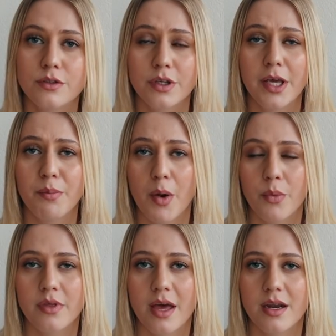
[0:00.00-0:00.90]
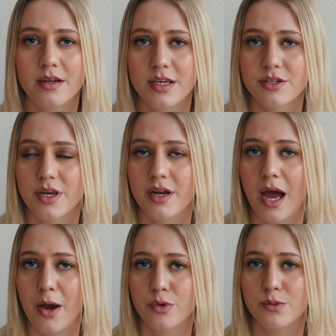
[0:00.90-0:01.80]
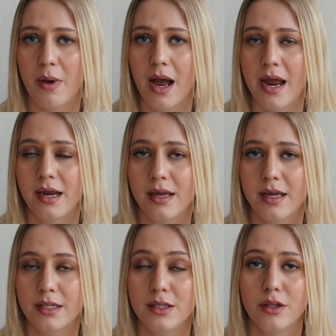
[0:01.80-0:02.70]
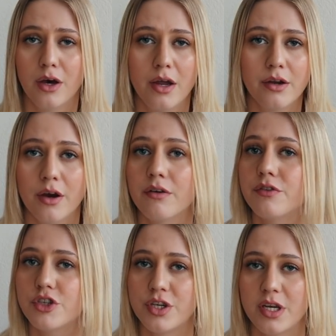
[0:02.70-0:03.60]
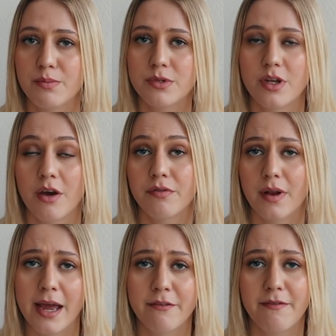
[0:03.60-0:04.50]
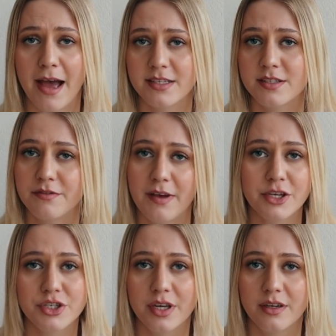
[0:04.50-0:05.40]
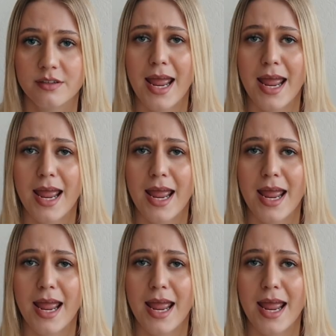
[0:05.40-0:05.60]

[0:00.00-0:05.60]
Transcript: To keep up with that addiction, I was buying a lot of cheap stuff like fast fashion.